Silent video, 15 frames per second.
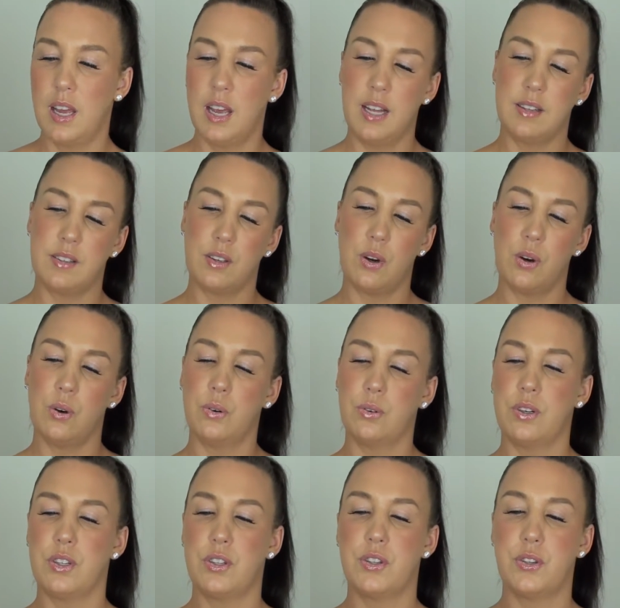It's
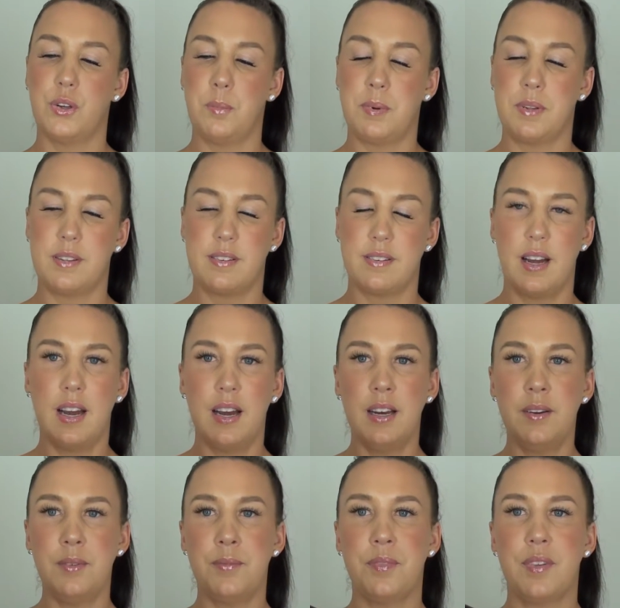called
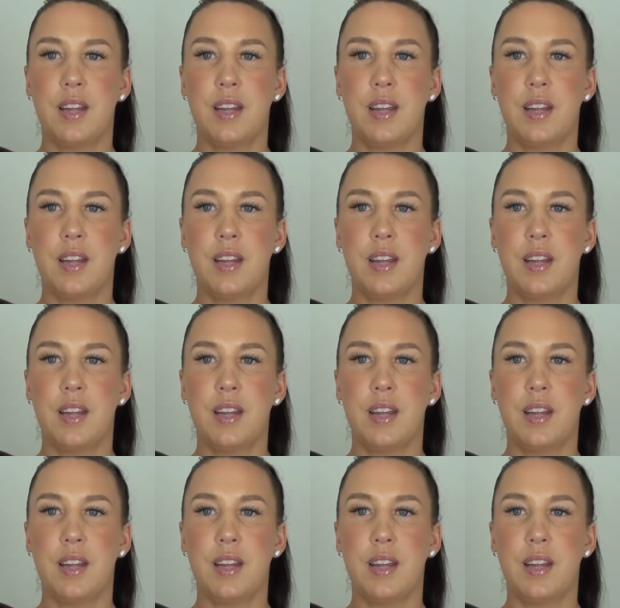Superstar